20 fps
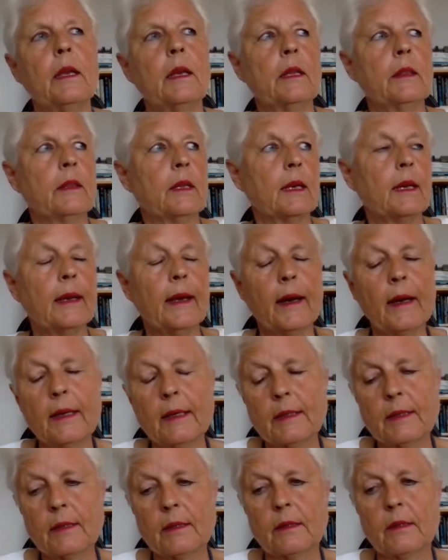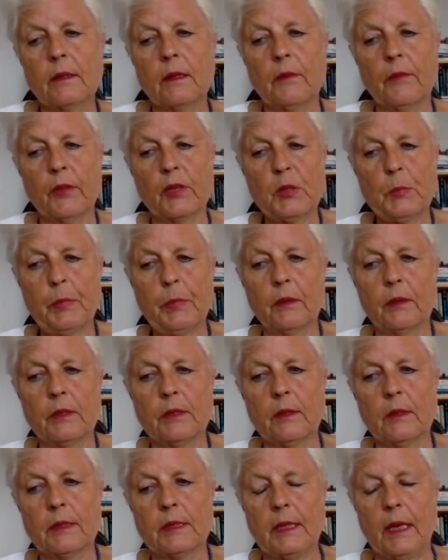in the light of the
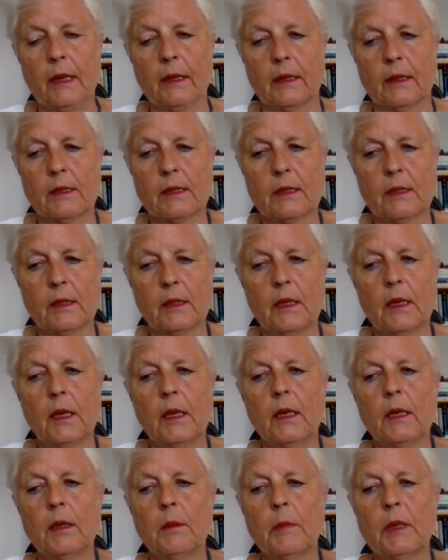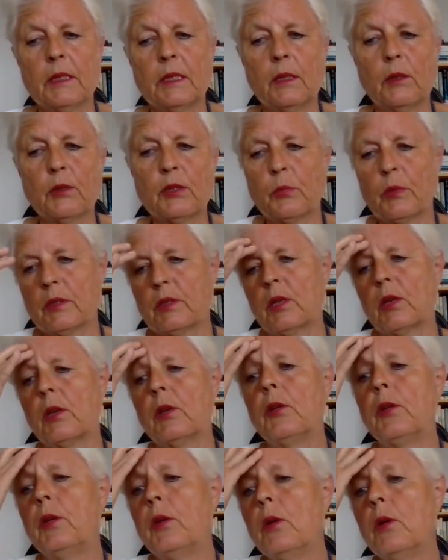spiritual science. Martinez was a
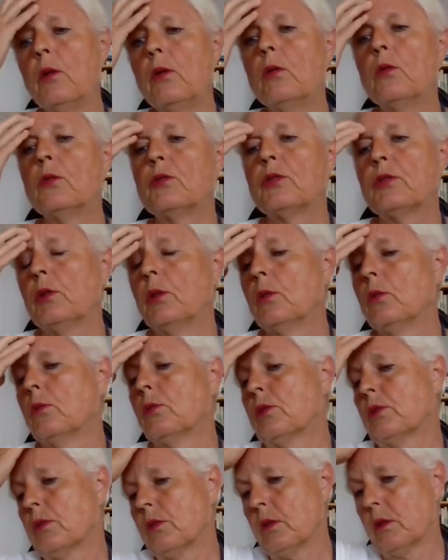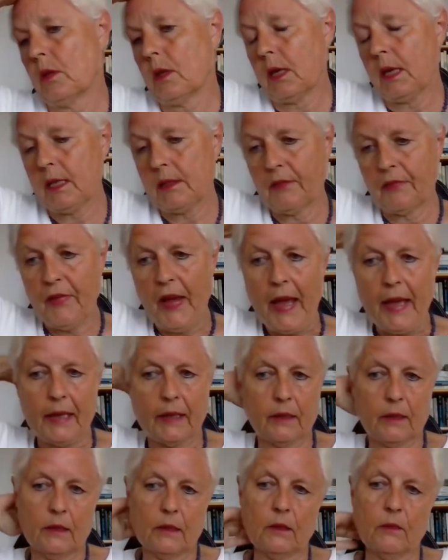huge
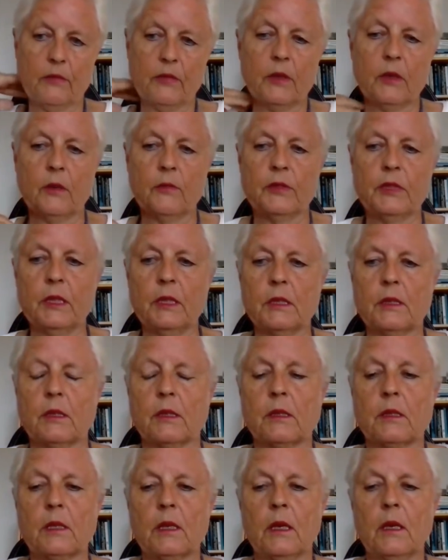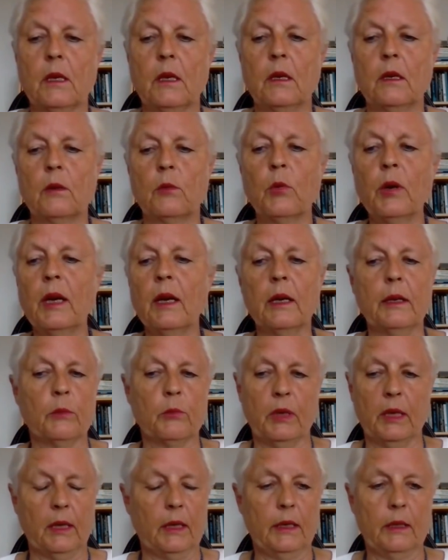fan of Jesus,
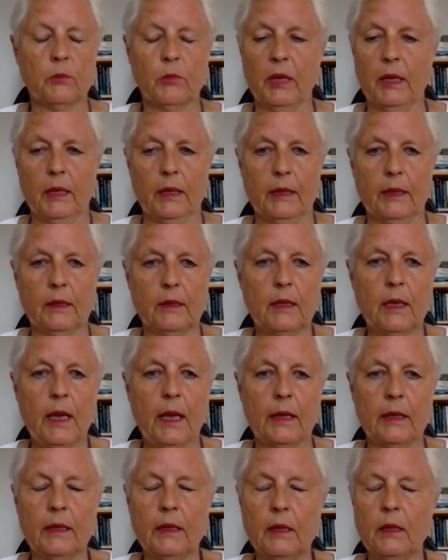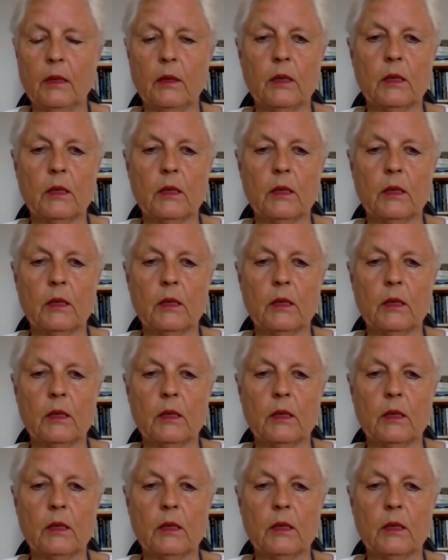really. And